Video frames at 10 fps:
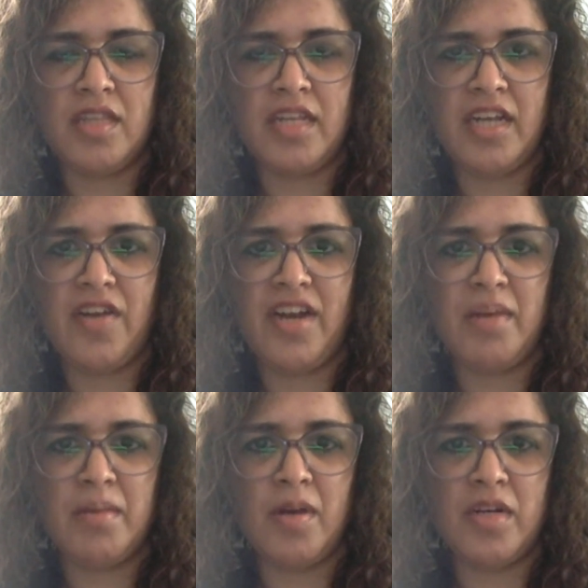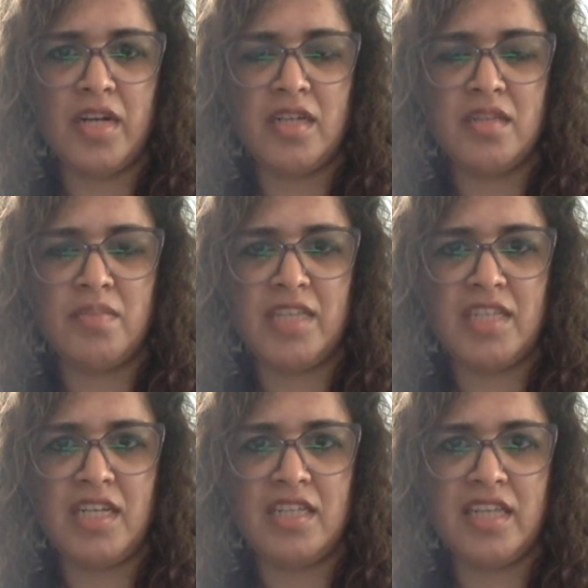And then I read up about it, and it
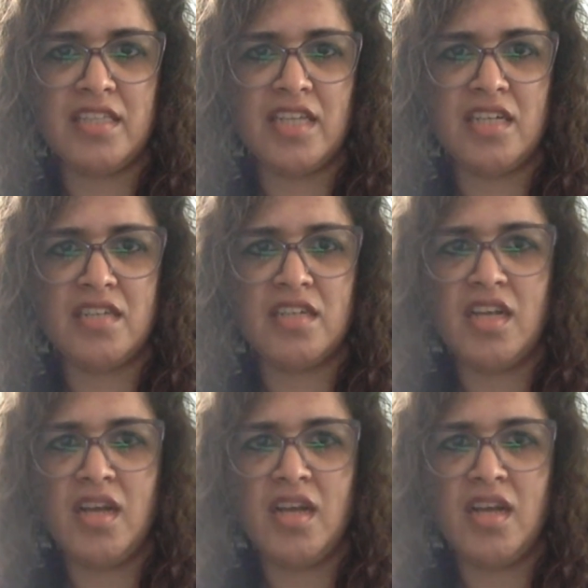basically says that it